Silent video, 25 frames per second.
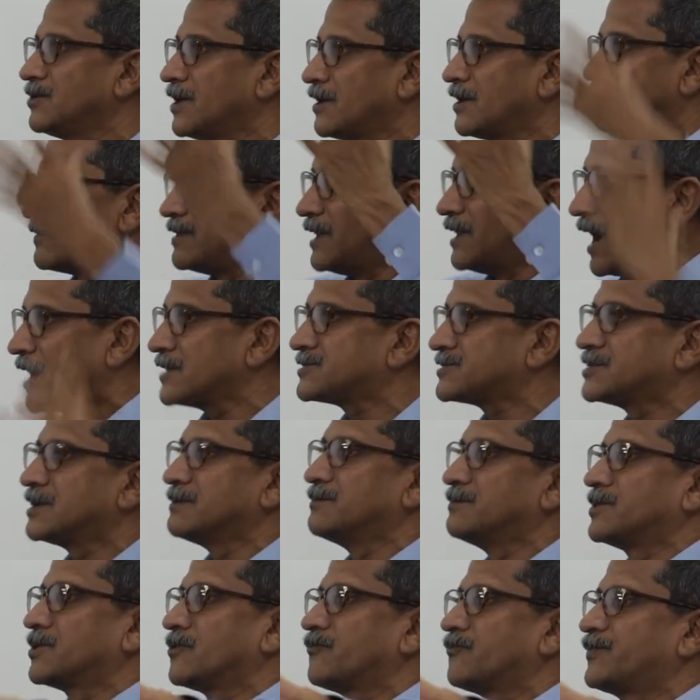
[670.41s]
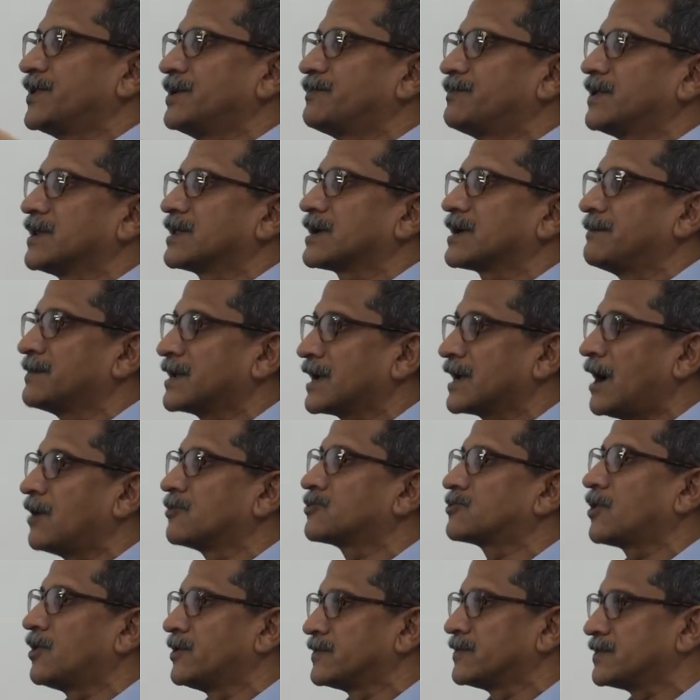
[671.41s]
you have large number of people coming
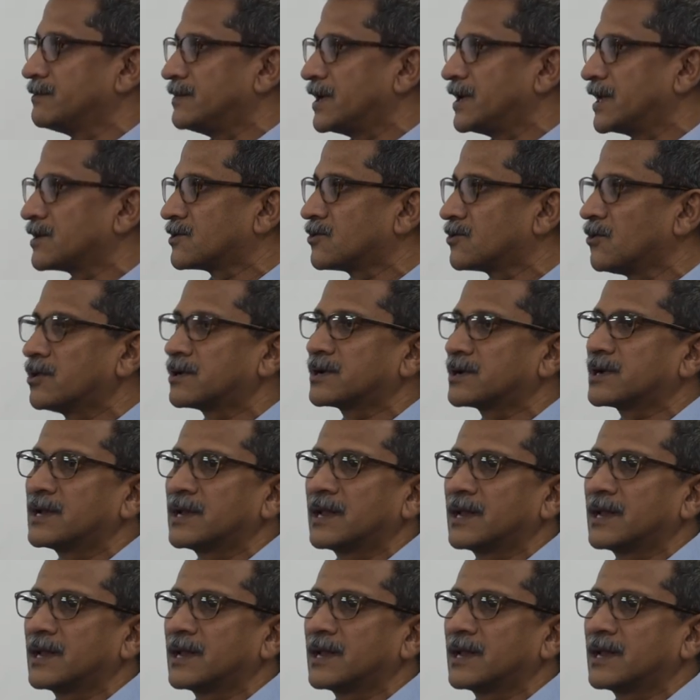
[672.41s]
out on the main road,